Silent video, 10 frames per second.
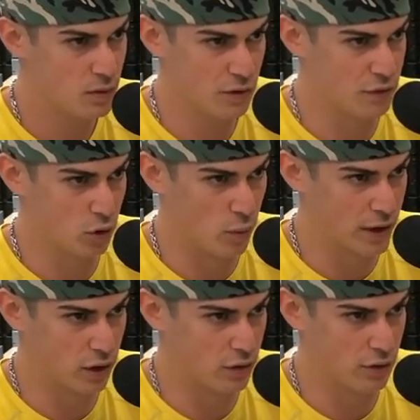if you're a
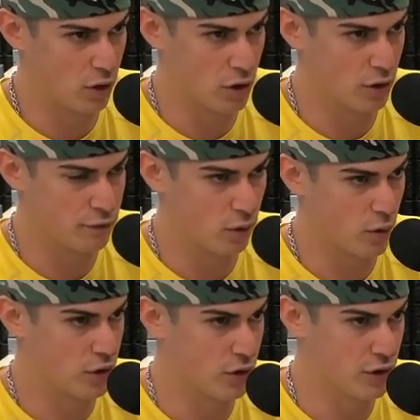winger or you're a
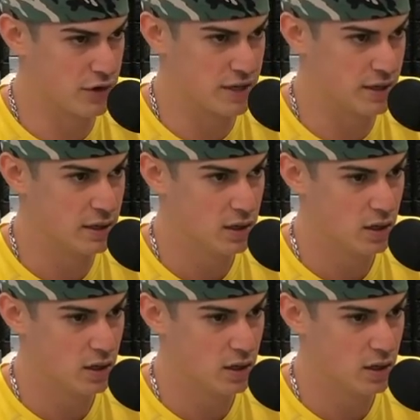forward or you're a D,